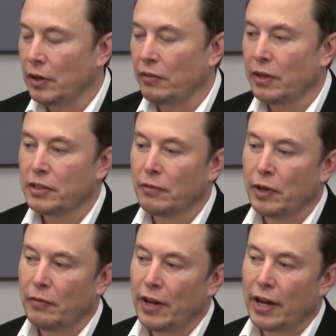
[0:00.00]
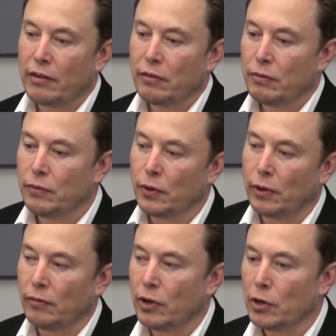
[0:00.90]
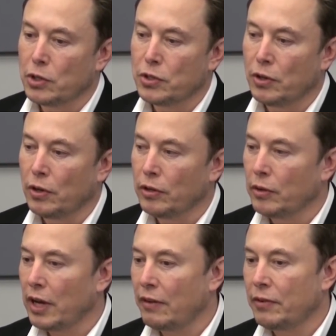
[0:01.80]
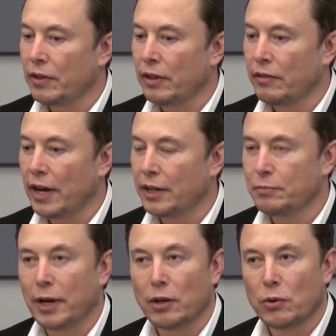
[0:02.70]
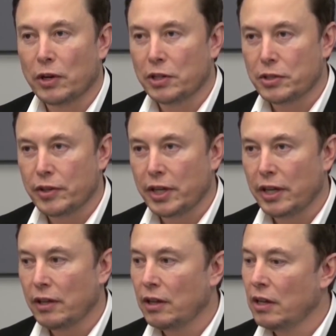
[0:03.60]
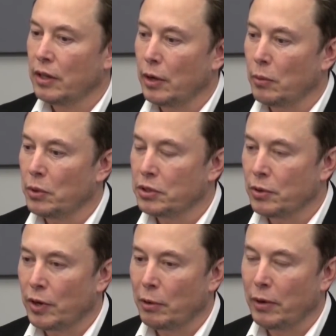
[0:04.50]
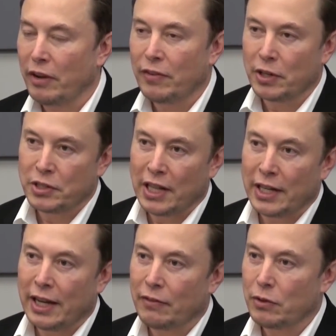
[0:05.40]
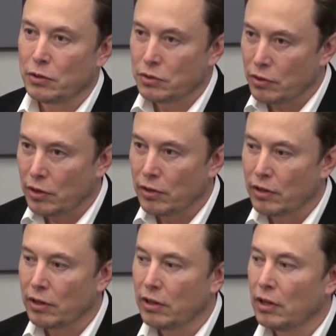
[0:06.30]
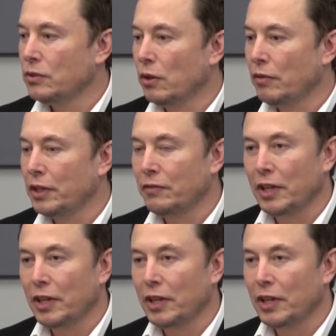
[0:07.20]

you know, giving somebody back full motor control after they've had a spinal cord injury, you know, restoring brain functionality after a stroke, solving